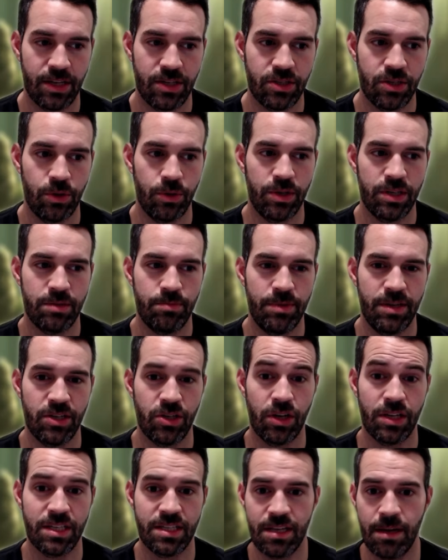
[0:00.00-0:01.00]
So this means
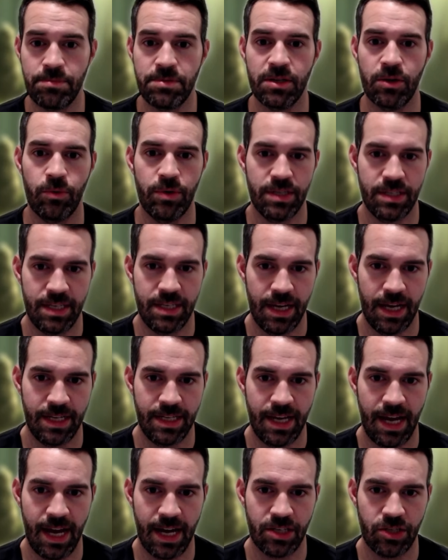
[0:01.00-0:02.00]
on subsequent
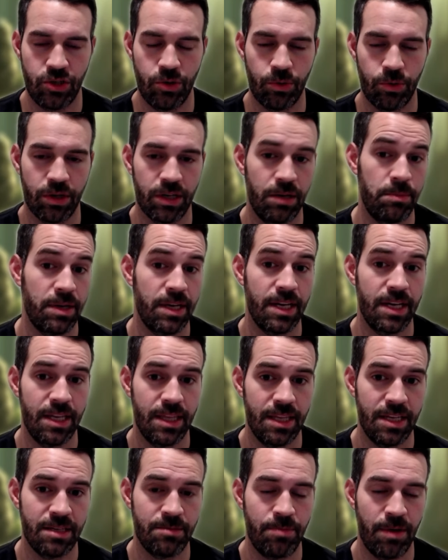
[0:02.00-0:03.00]
attacks, you are going to be getting
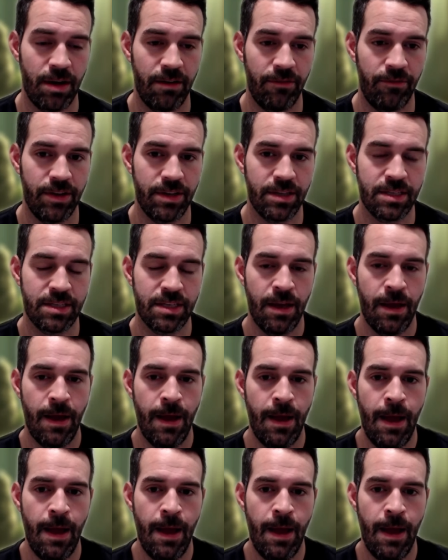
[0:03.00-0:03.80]
these benefits.